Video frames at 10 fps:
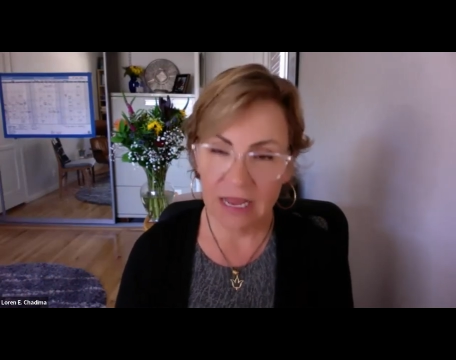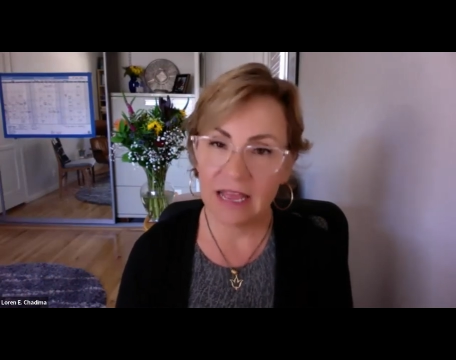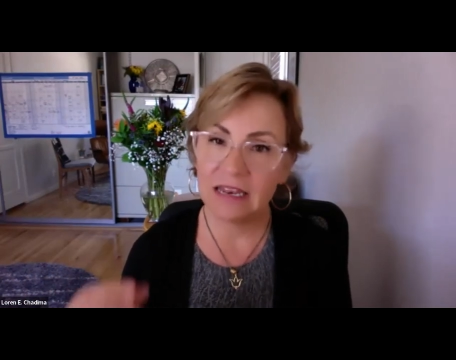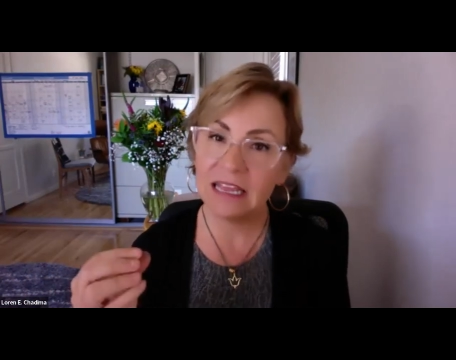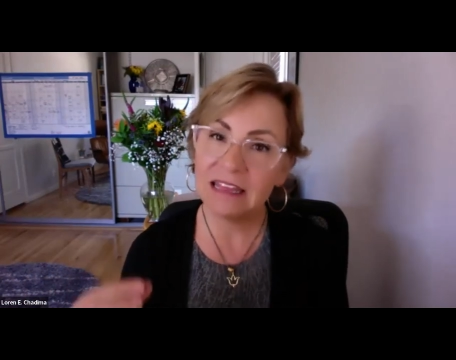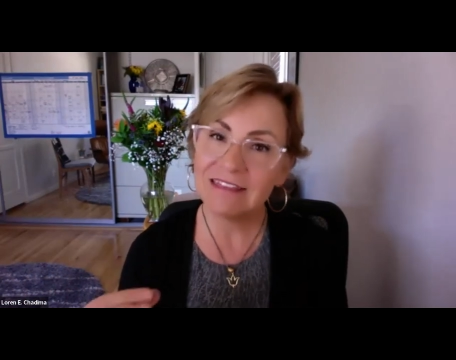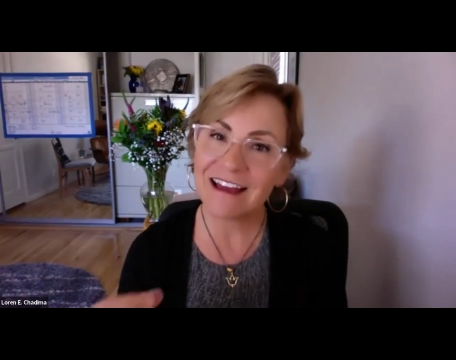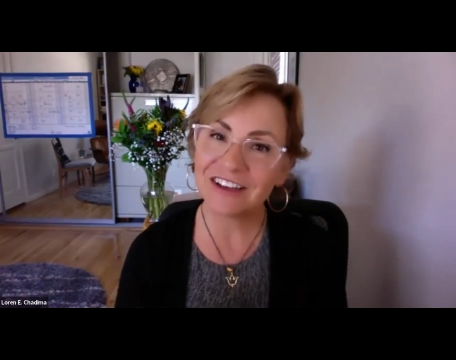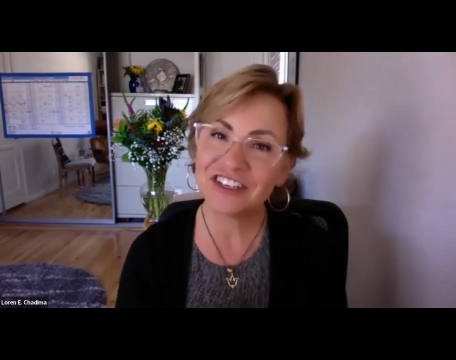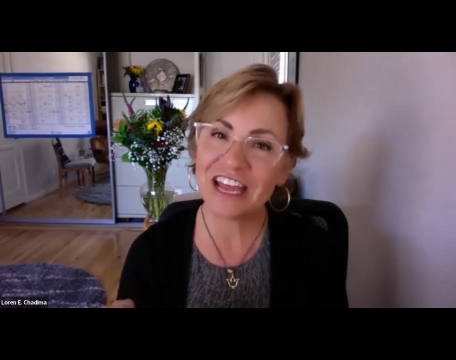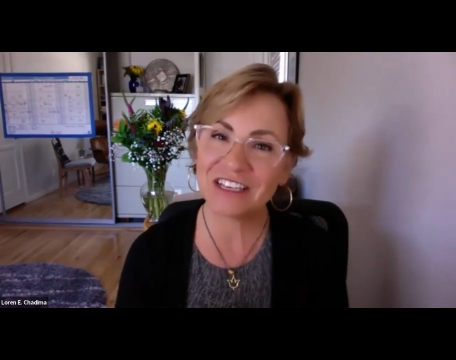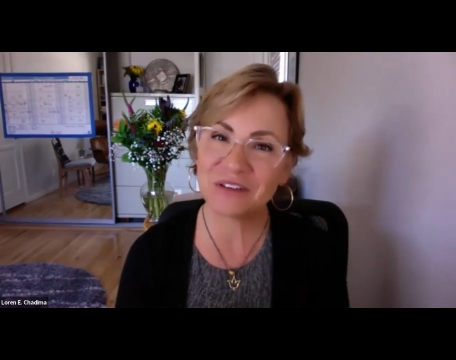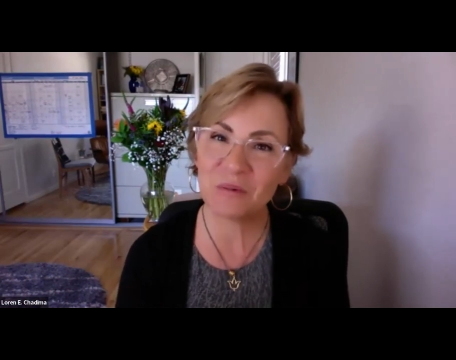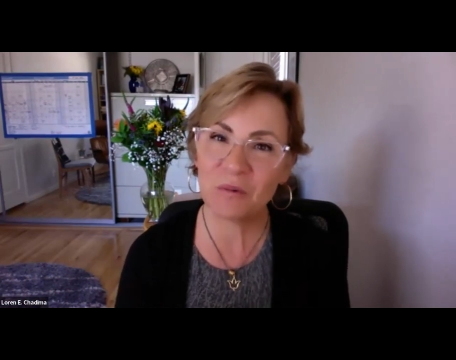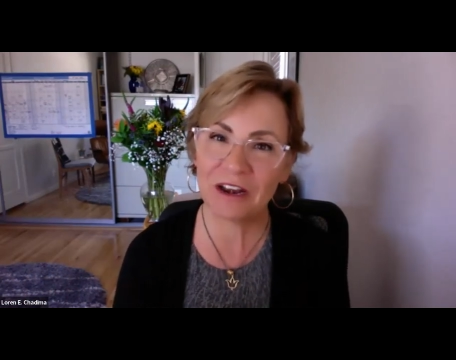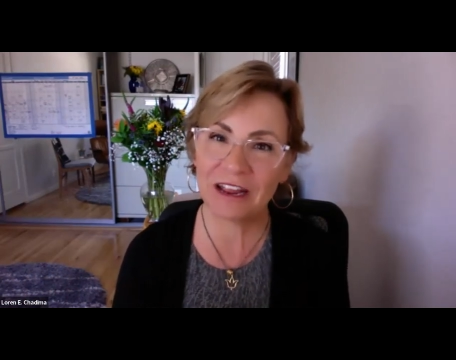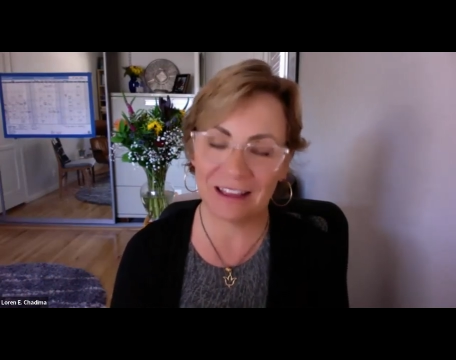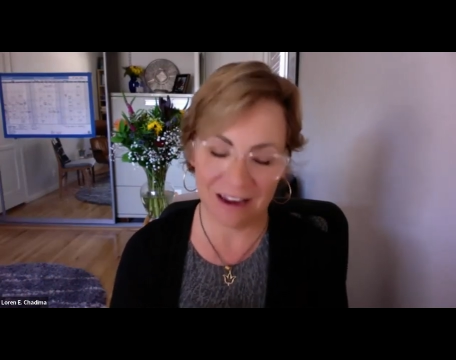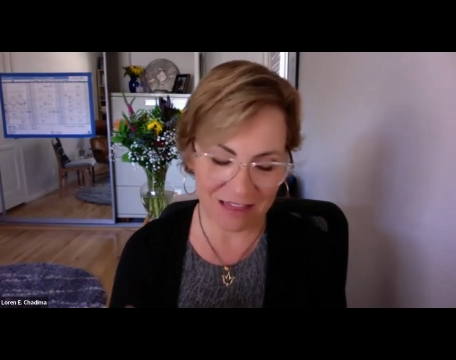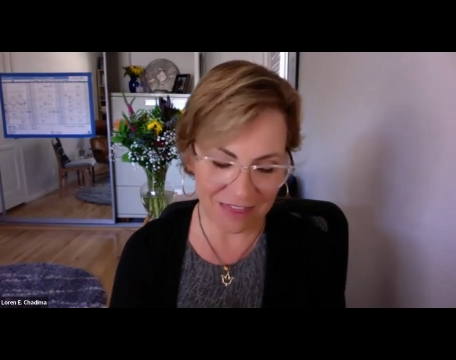And in that, she has a warning,
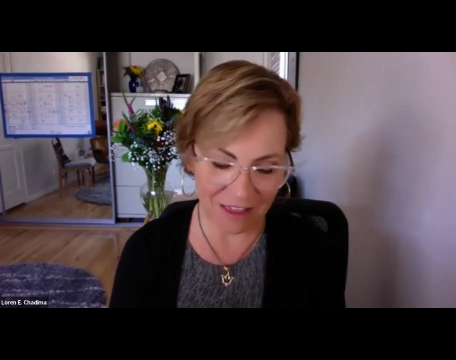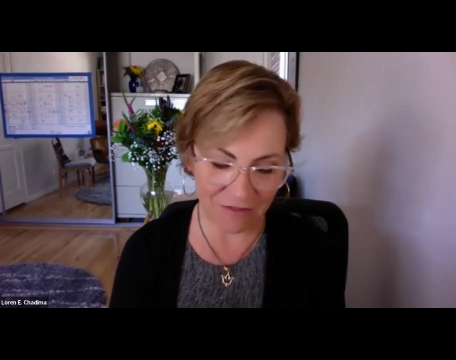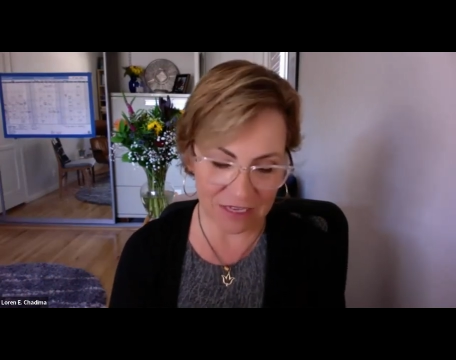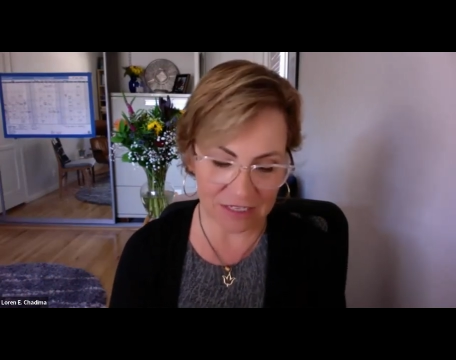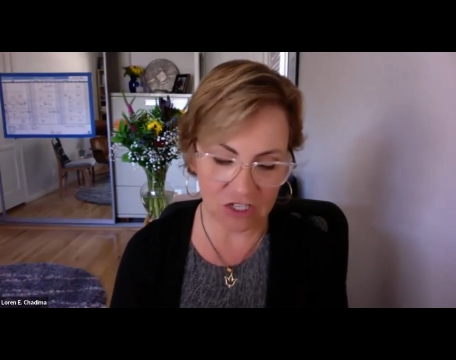and I love this.